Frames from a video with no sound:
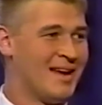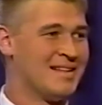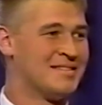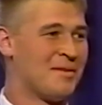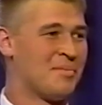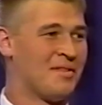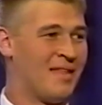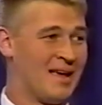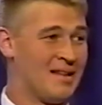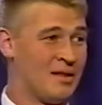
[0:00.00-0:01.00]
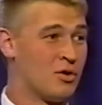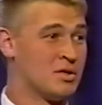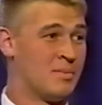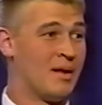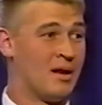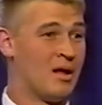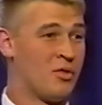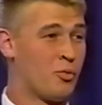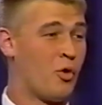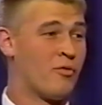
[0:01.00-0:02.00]
It's something that there's been
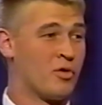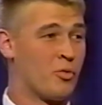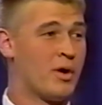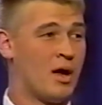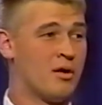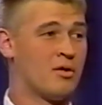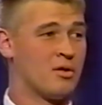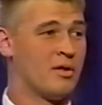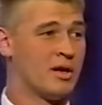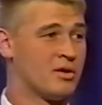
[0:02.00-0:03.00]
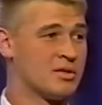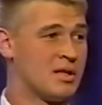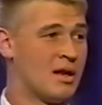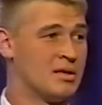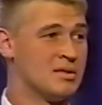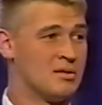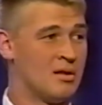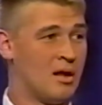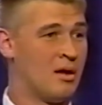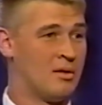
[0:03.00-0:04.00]
over 300 clinical studies
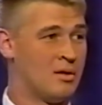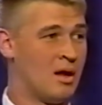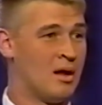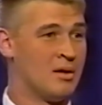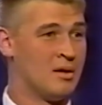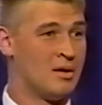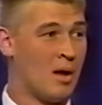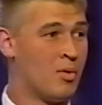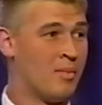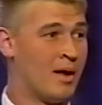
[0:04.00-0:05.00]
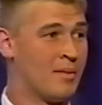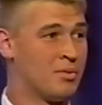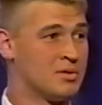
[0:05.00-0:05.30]
and double-blind,